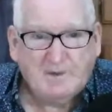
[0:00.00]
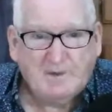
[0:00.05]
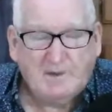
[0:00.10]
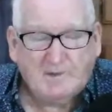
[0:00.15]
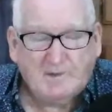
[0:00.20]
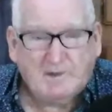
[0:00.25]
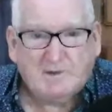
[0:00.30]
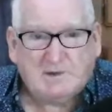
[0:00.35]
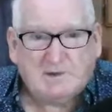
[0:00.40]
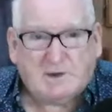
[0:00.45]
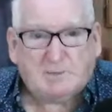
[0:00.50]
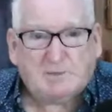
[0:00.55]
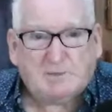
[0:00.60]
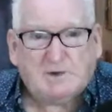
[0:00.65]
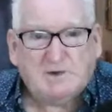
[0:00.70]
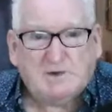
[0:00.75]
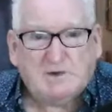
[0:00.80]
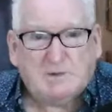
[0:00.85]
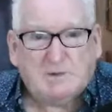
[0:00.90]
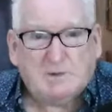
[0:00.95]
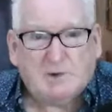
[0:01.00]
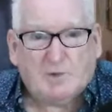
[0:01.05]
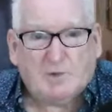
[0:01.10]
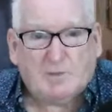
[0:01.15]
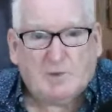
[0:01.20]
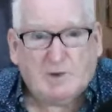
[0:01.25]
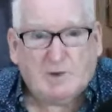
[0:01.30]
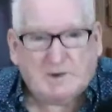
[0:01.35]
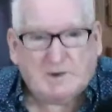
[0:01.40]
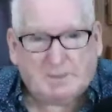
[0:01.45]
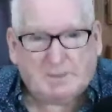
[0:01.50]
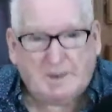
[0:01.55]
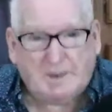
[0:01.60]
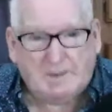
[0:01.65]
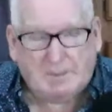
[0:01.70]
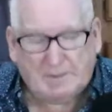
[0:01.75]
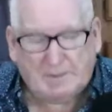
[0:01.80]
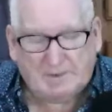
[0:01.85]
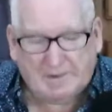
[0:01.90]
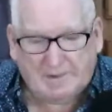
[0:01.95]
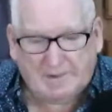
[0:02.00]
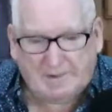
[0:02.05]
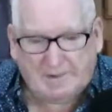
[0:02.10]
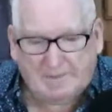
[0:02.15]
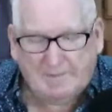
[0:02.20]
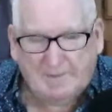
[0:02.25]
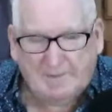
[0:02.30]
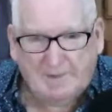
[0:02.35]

The Egyptians were the first people here.